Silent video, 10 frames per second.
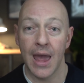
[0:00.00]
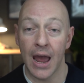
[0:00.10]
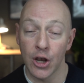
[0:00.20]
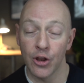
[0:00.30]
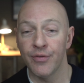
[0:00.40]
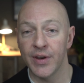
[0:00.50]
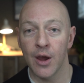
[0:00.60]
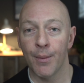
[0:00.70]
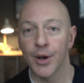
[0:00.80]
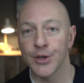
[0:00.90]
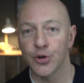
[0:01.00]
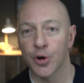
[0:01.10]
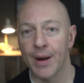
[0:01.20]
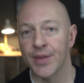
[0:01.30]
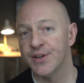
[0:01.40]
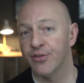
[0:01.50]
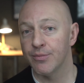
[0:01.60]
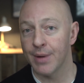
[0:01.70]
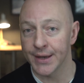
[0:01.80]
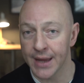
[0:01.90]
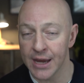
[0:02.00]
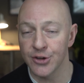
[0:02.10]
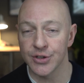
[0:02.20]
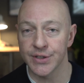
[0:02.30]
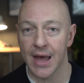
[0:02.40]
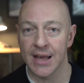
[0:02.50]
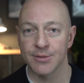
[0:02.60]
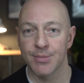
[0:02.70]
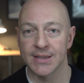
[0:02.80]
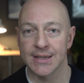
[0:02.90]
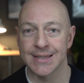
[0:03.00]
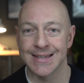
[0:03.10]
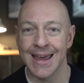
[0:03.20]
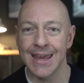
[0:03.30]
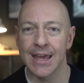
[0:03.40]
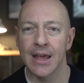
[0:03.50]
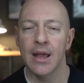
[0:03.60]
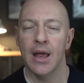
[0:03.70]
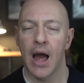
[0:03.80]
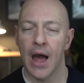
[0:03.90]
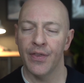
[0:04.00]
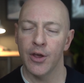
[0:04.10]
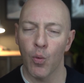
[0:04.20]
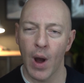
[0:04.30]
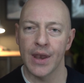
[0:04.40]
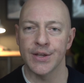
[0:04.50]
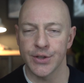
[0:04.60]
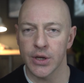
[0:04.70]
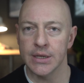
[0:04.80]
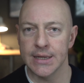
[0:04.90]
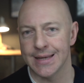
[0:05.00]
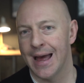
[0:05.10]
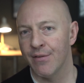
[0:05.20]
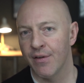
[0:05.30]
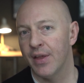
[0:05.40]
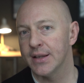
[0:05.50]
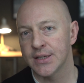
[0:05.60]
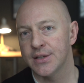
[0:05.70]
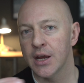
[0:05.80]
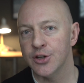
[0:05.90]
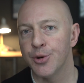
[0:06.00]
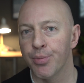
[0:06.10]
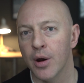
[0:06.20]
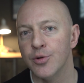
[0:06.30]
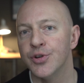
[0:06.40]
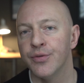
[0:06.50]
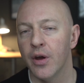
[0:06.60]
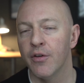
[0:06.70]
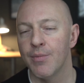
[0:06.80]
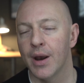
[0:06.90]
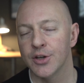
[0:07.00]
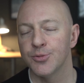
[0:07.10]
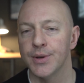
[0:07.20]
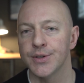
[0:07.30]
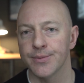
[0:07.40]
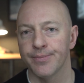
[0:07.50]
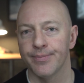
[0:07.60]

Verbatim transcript: In another video, I'm going to talk about the different medications that asthmatics take and the awareness that you need to have of that staged approach of, of management.